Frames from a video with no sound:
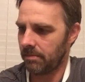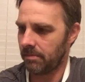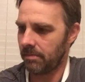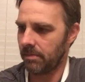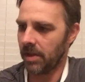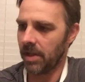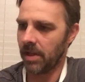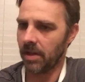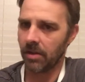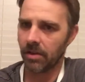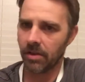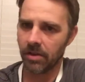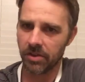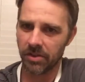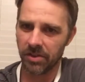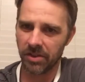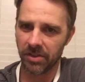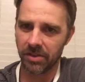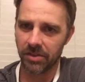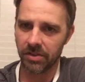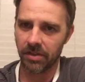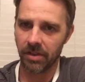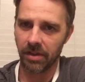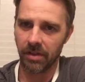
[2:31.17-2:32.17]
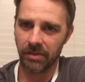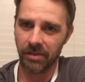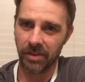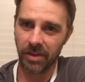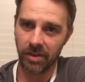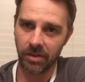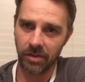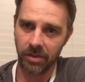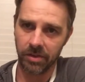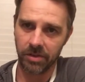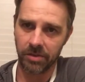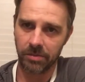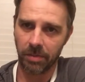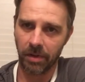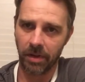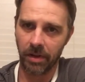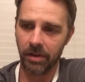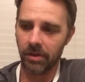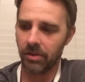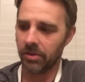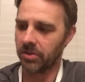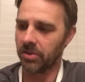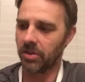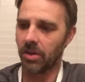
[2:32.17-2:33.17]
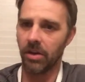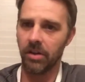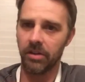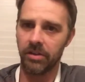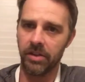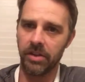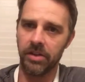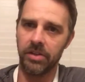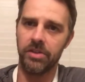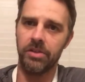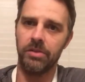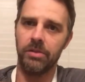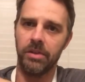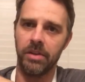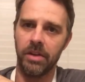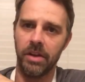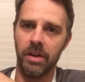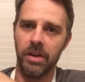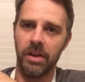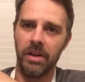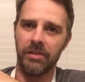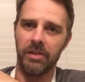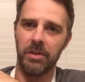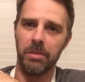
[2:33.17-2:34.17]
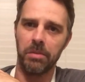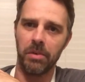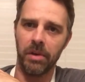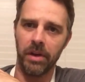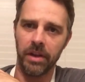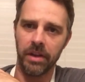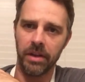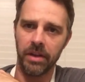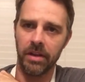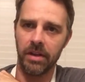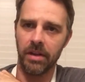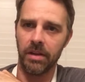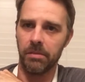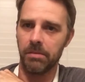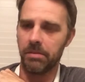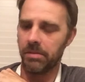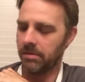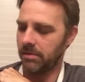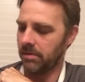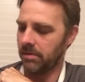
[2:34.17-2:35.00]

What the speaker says: There's just stuff, there's probably a little scar tissue in there. You have to break it up.